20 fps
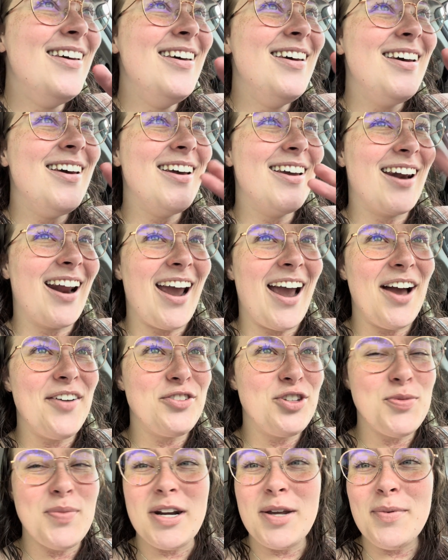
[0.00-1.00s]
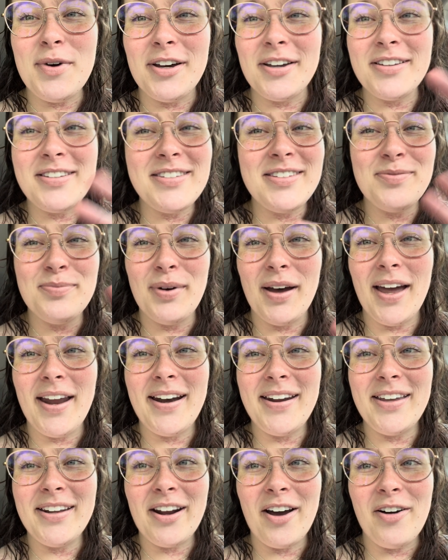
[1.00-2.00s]
And I have too many books,
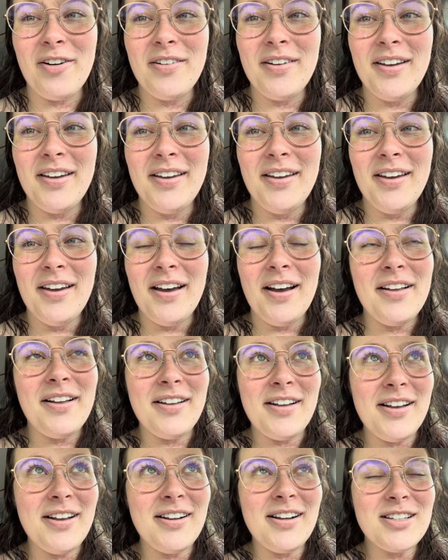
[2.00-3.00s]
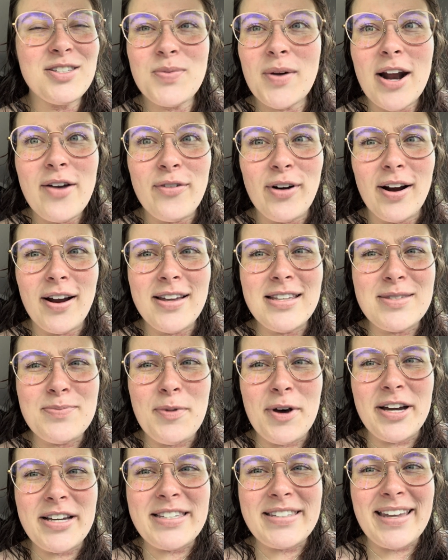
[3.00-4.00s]
but you know, it's whatever. It's
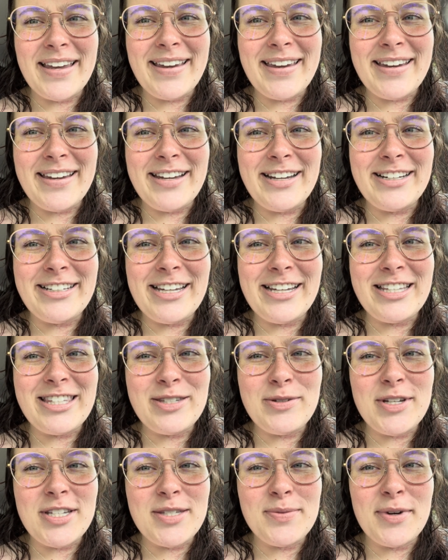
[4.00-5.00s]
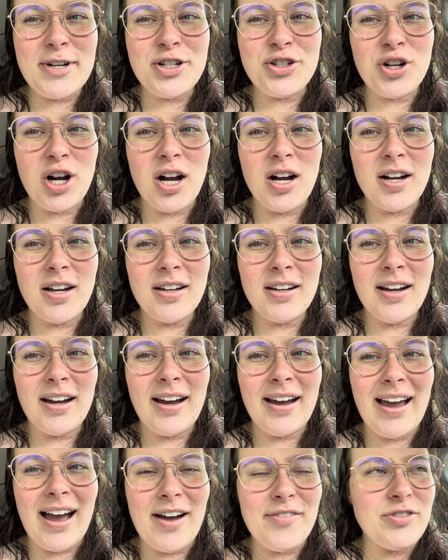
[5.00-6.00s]
books. Like, it's my drug.
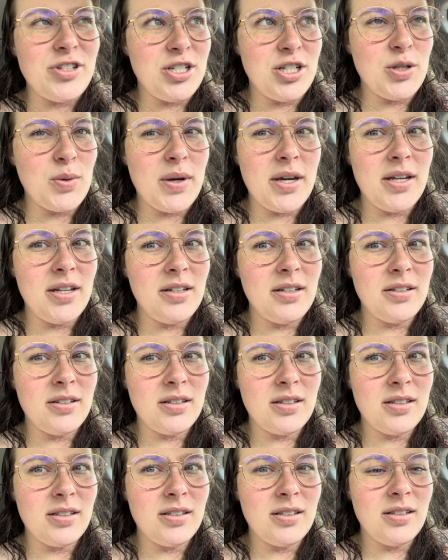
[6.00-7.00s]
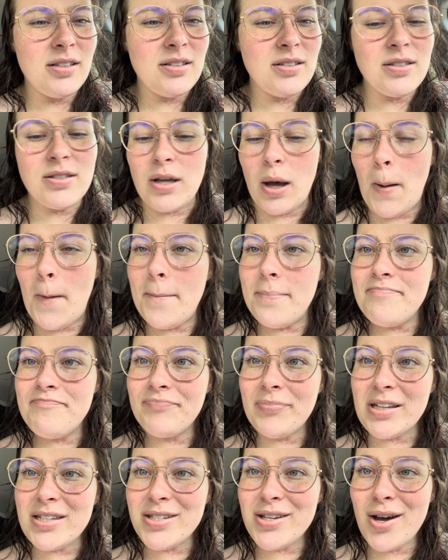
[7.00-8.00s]
I have to do it. So
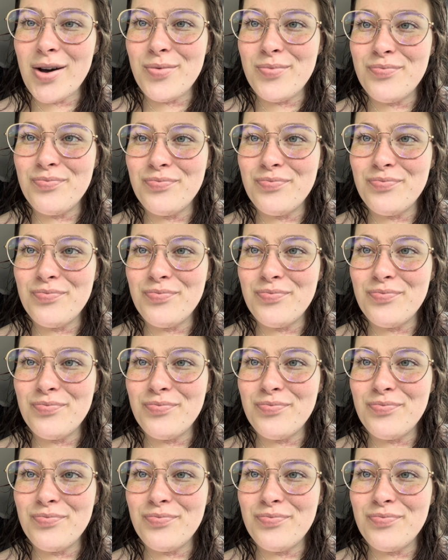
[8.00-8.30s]
let's go.